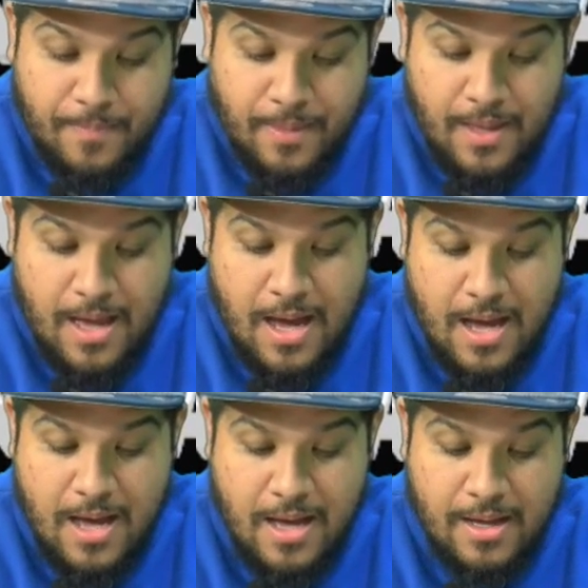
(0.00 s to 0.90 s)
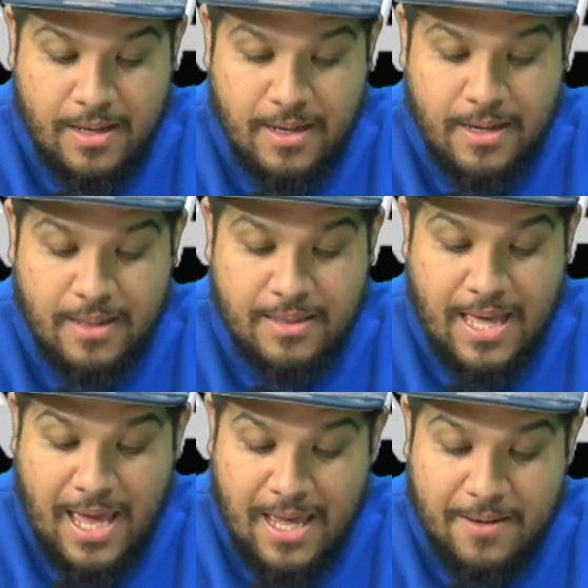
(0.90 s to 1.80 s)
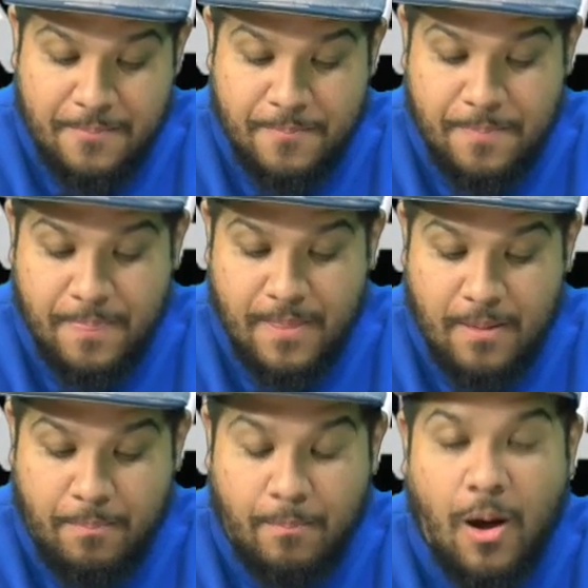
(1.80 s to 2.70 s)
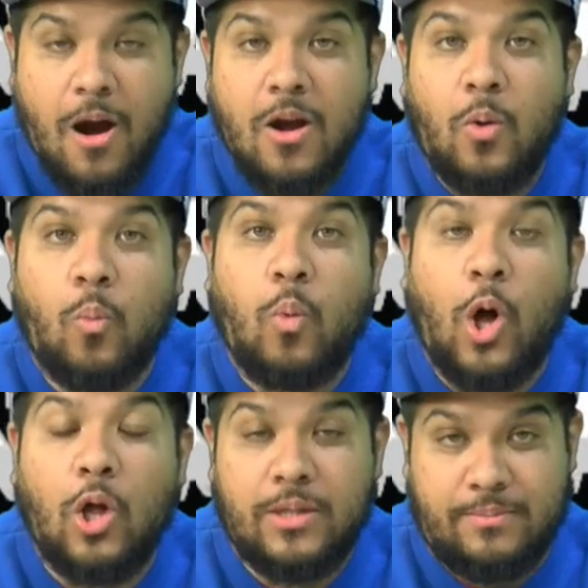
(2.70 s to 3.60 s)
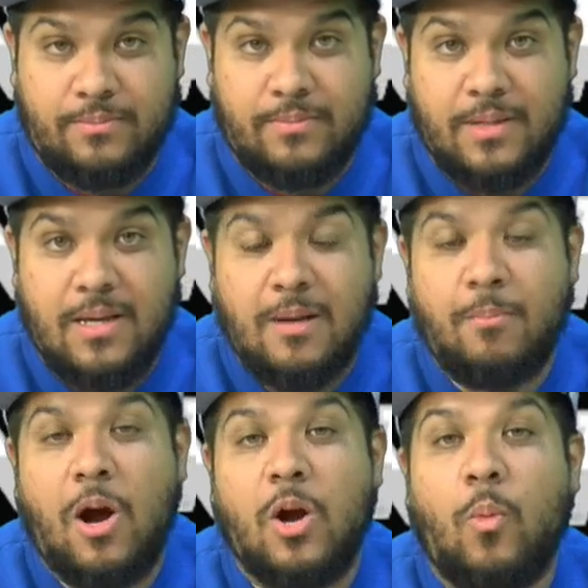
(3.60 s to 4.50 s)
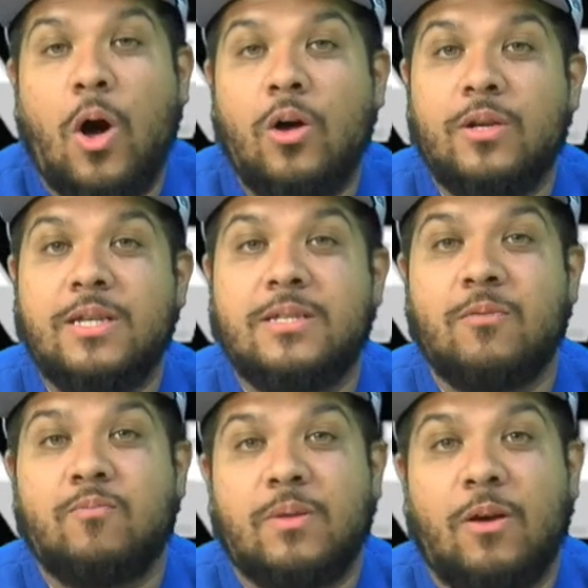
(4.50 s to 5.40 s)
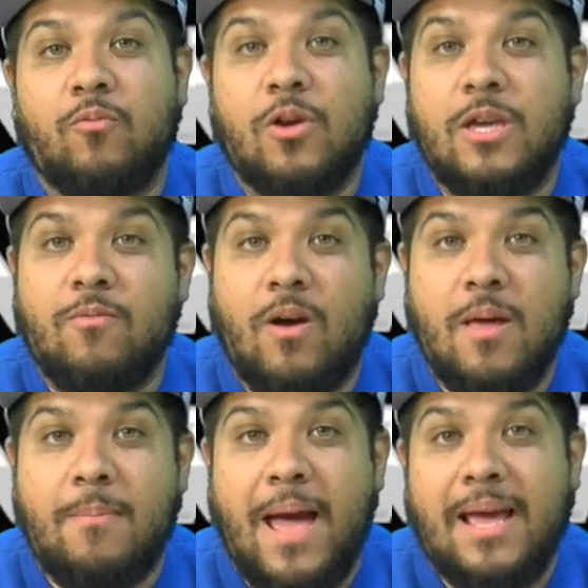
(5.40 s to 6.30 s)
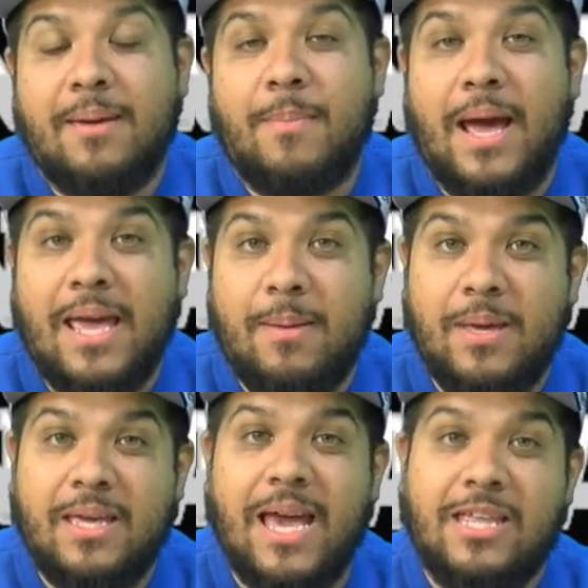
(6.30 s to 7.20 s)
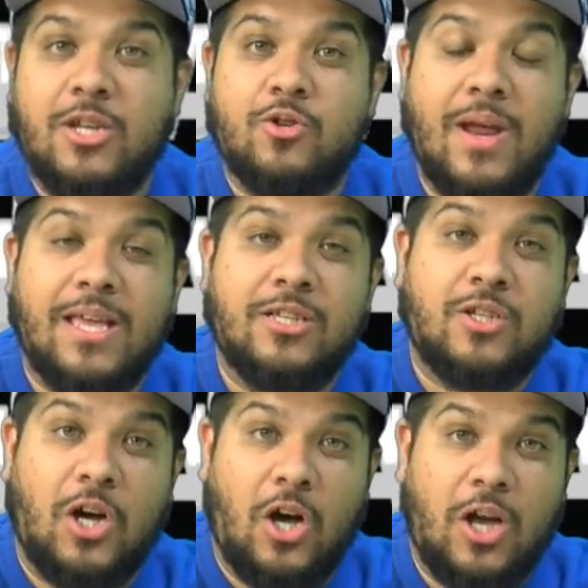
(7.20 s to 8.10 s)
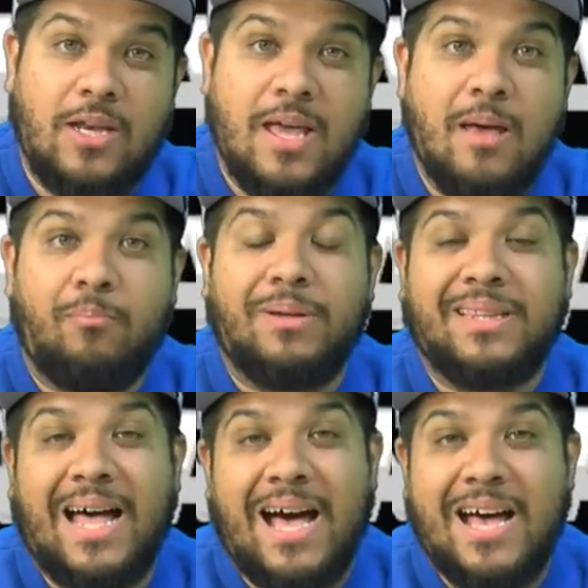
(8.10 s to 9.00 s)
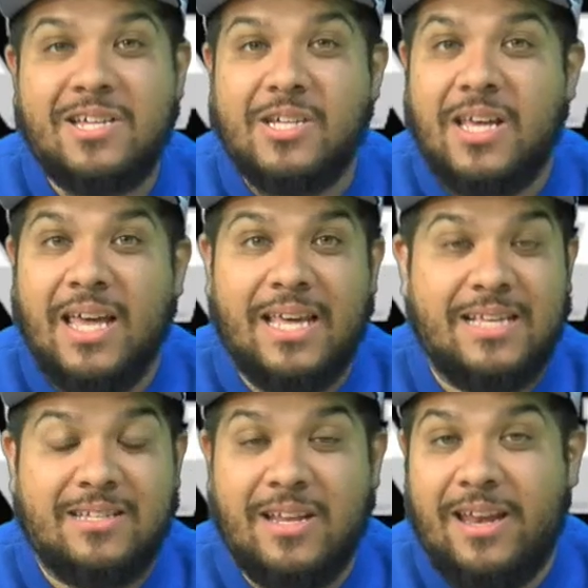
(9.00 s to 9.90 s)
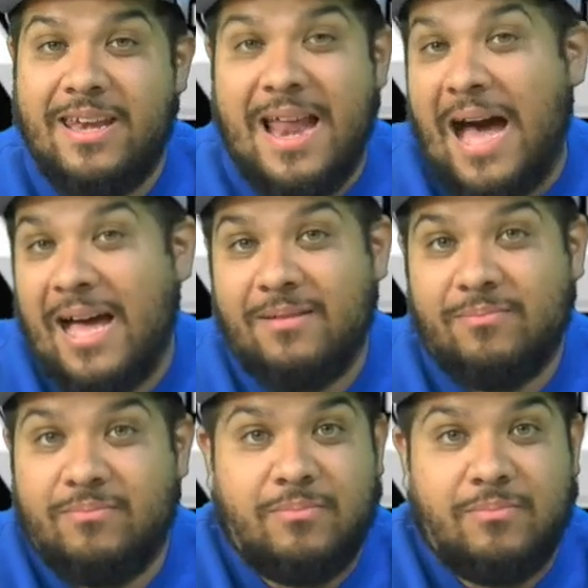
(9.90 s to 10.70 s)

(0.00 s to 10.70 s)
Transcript: Then Mark Walton. Mark Walton is the rookie running back in Miami. Kenyon Drake is gone. Balaj is not